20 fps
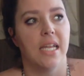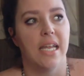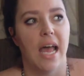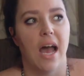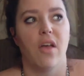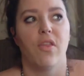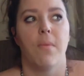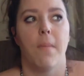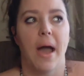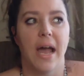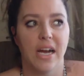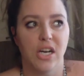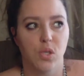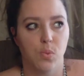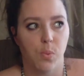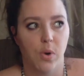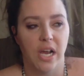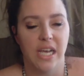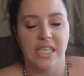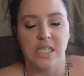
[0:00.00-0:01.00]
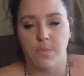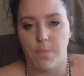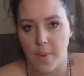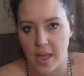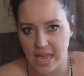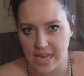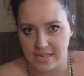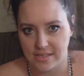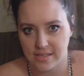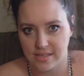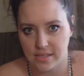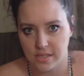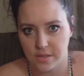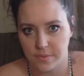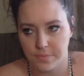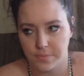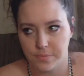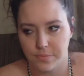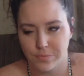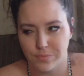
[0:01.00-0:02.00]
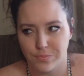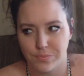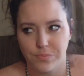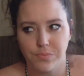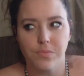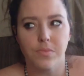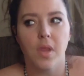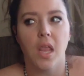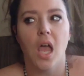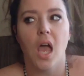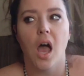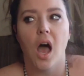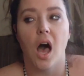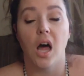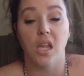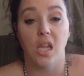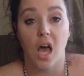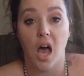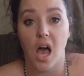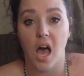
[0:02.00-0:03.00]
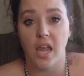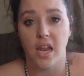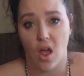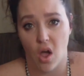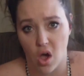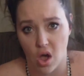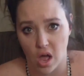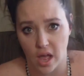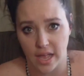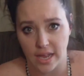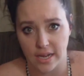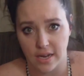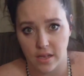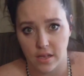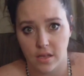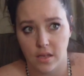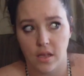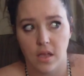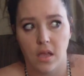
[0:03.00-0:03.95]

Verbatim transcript: Now, the Myers Briggs is based a lot on